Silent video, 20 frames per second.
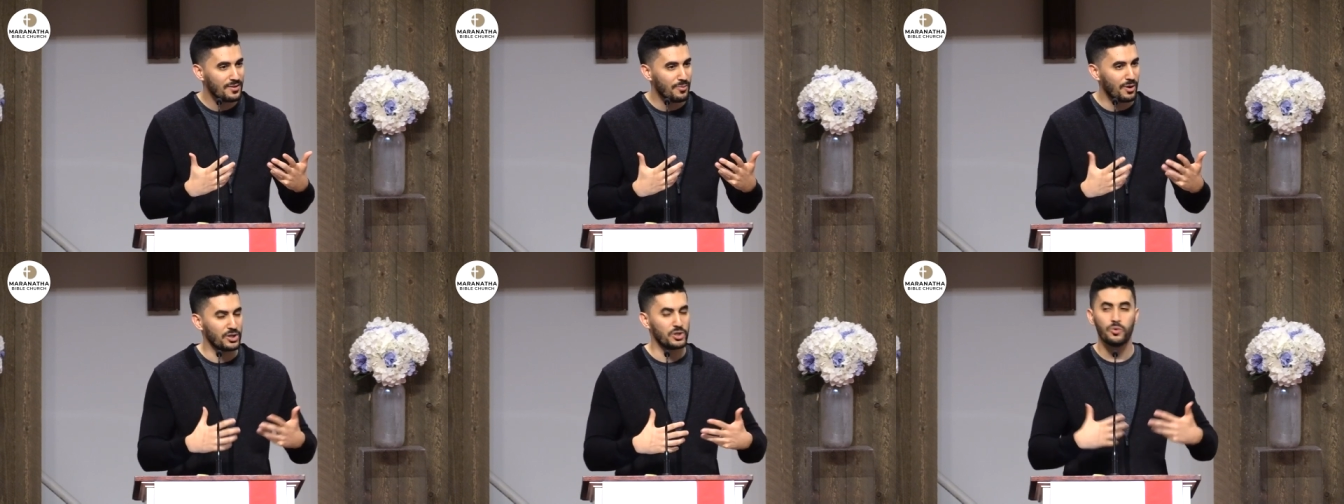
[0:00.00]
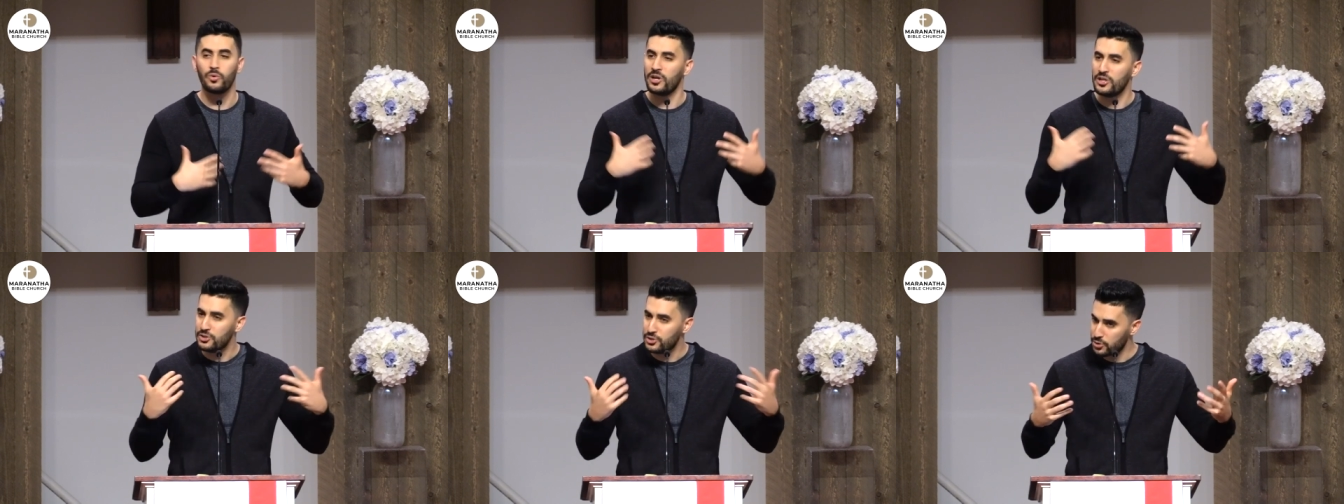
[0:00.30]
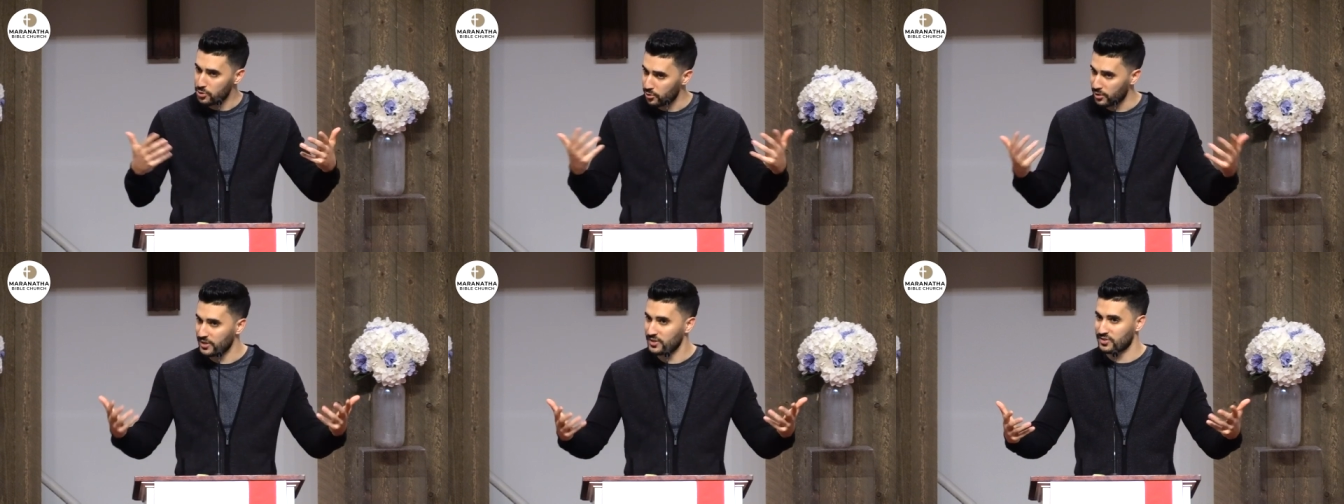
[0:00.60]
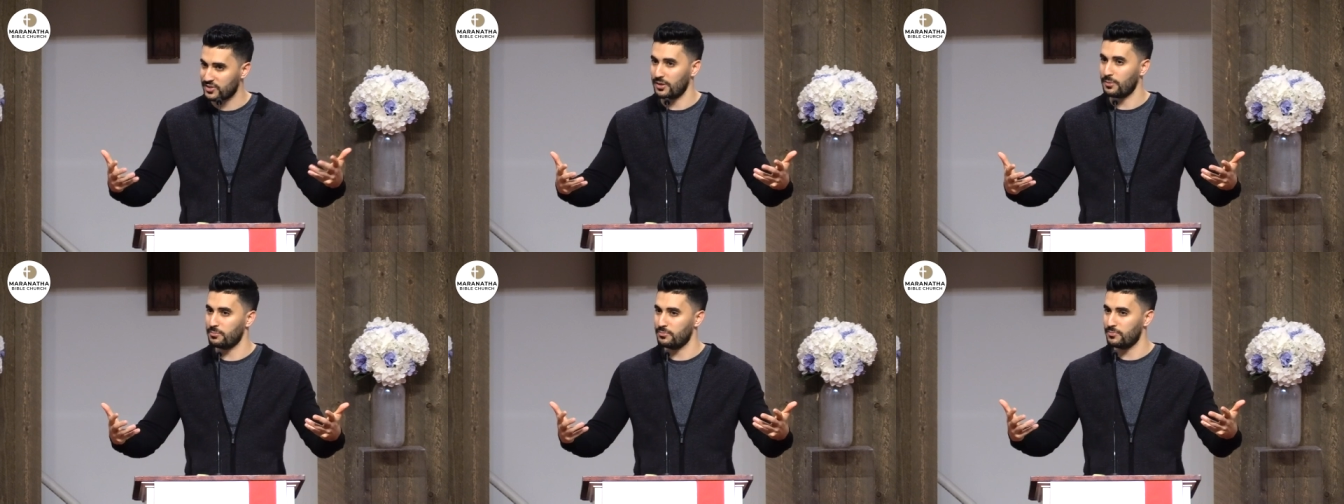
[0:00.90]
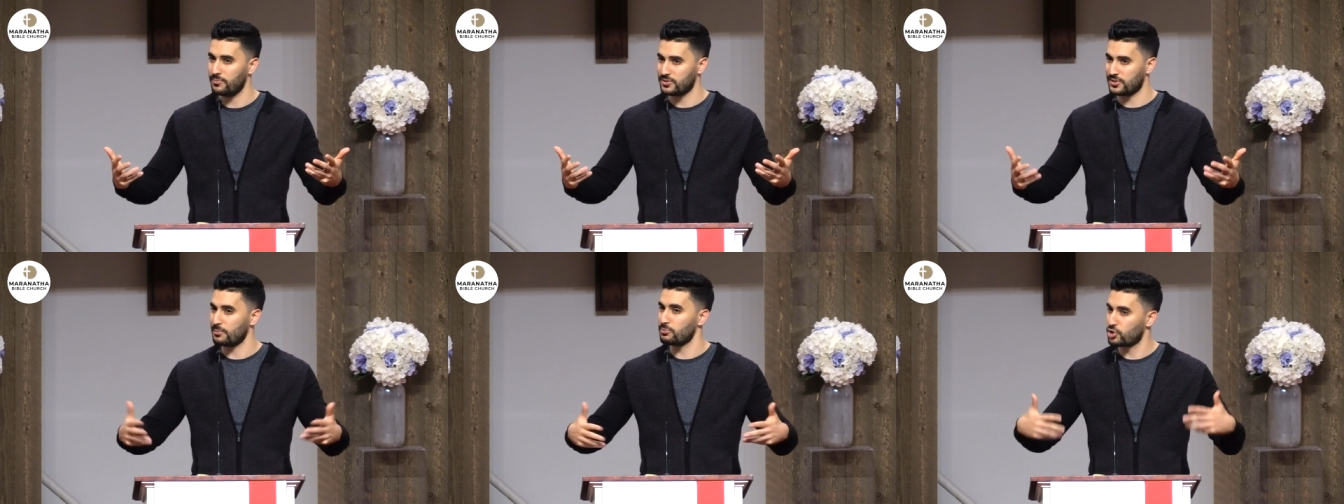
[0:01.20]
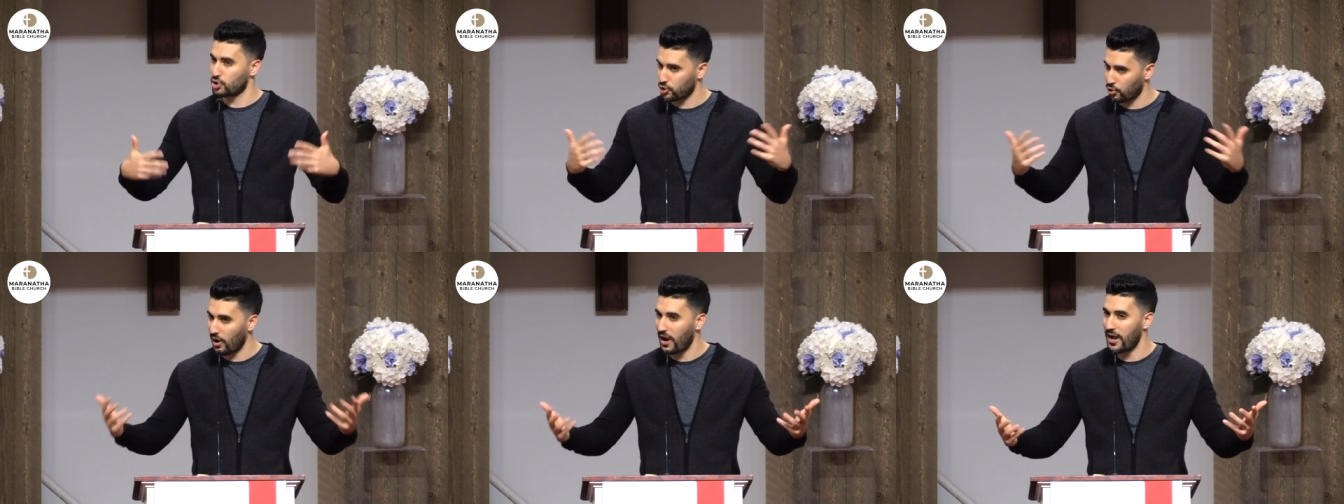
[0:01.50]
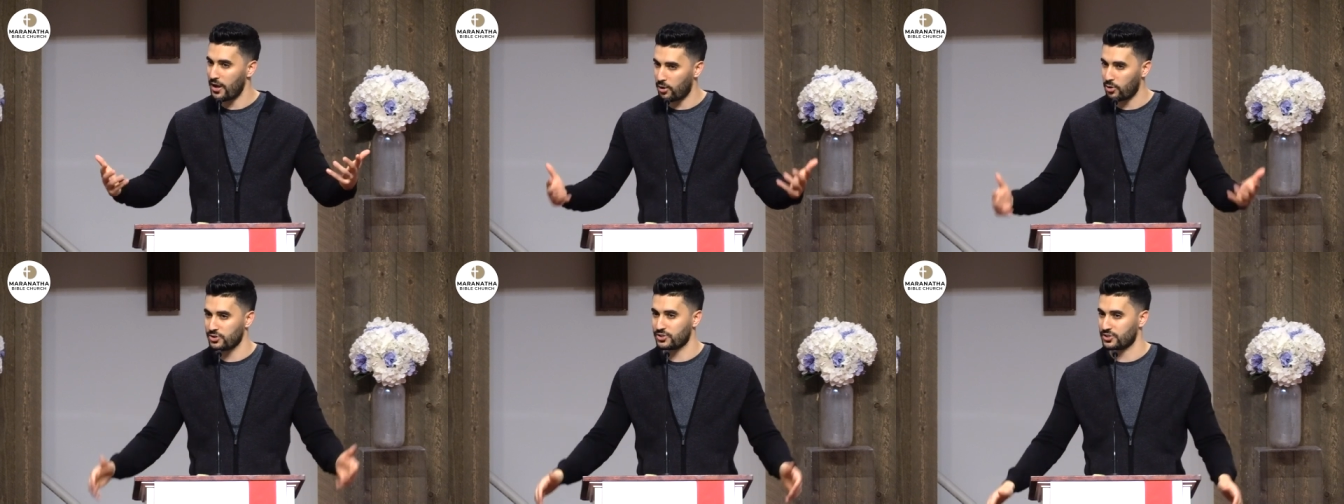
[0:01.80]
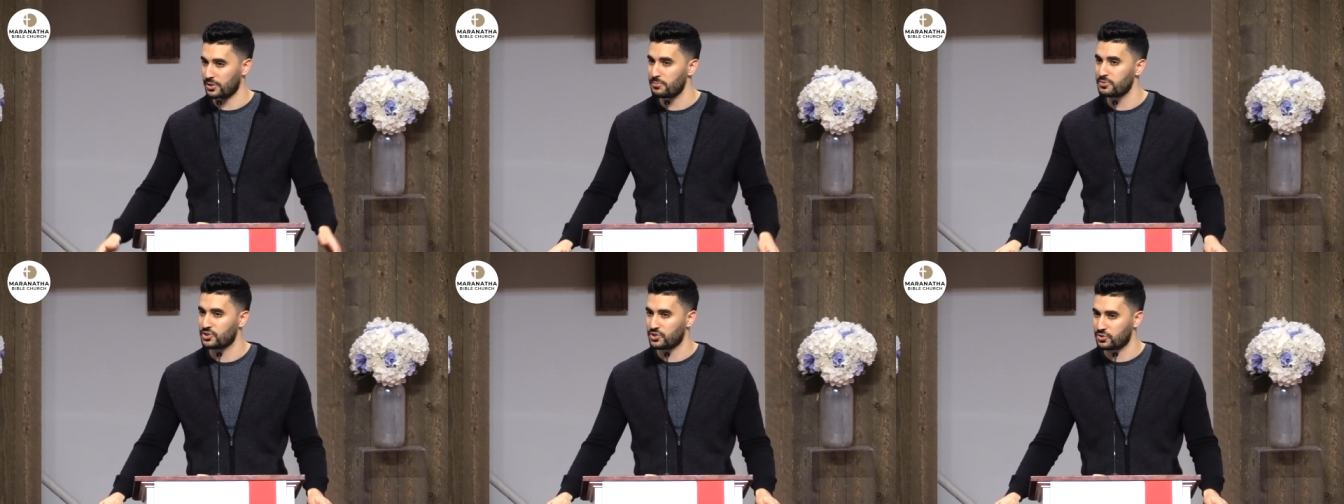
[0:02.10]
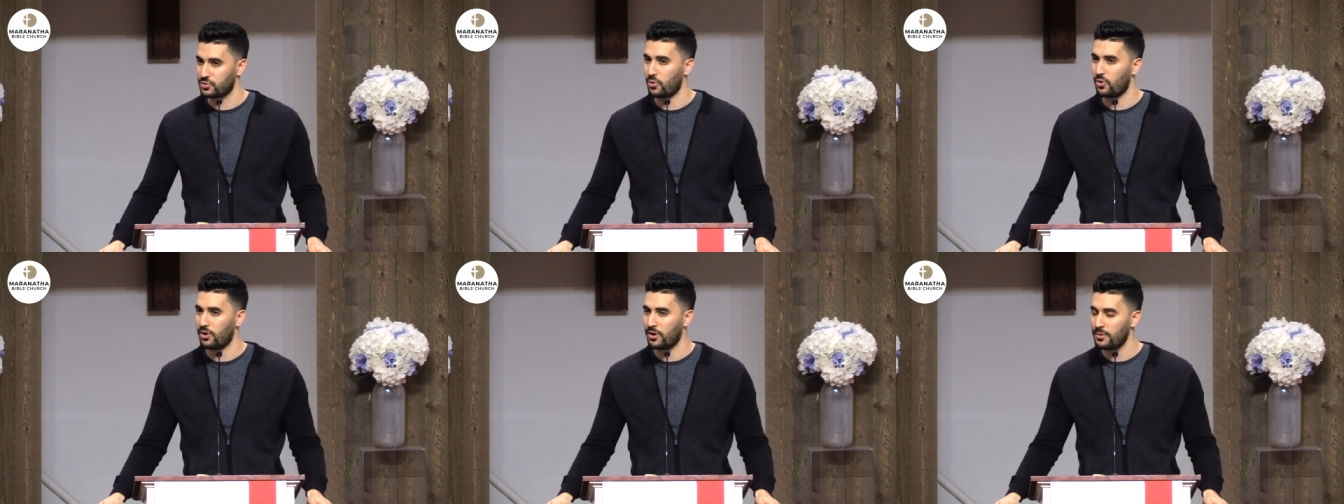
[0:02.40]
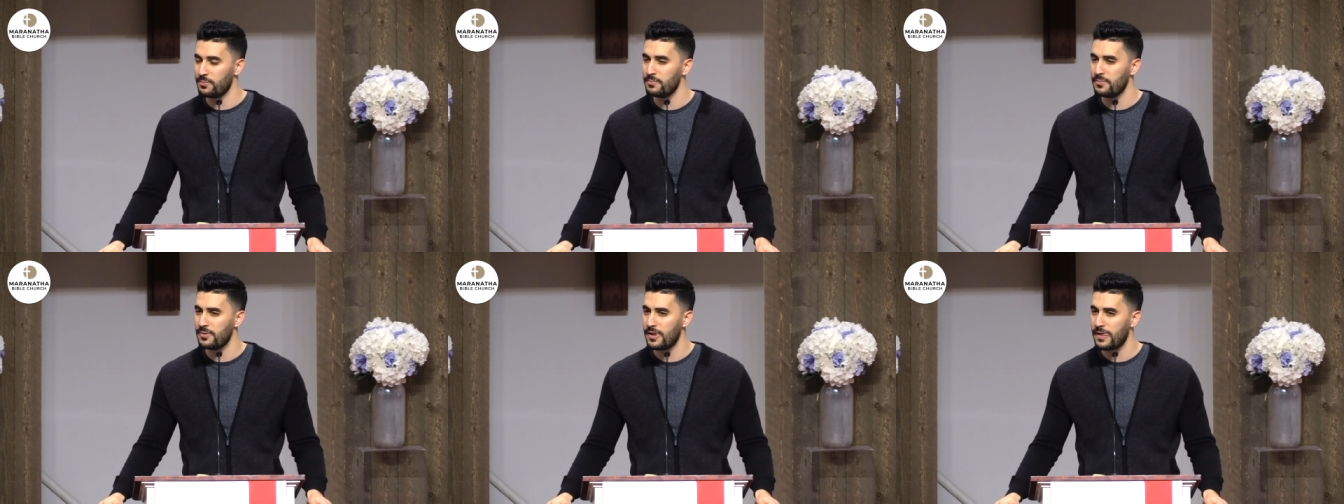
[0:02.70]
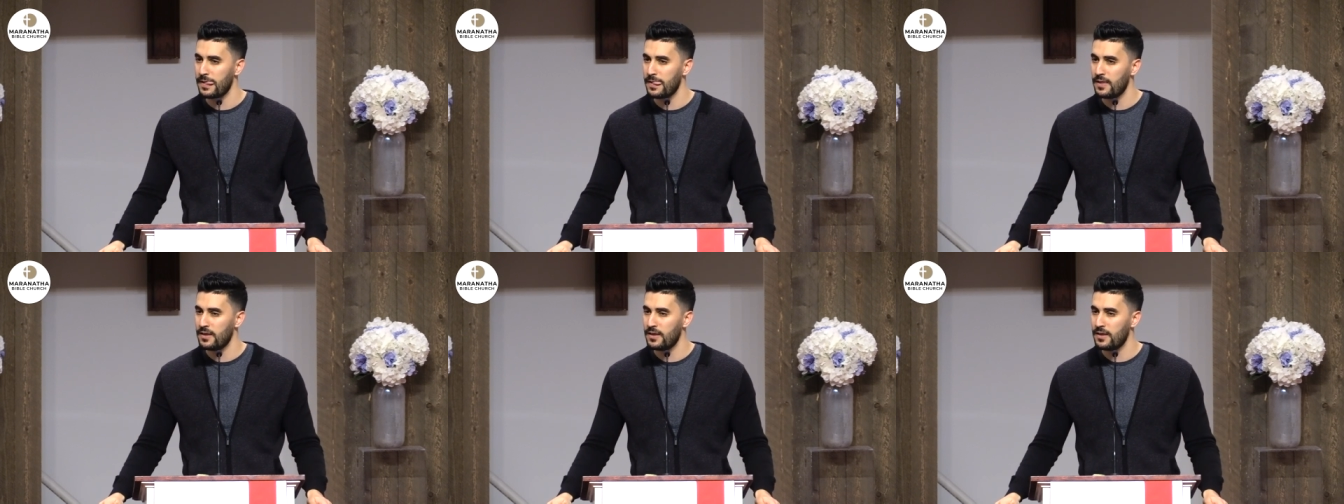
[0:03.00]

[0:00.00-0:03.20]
while you're enduring some, some trial or some storm.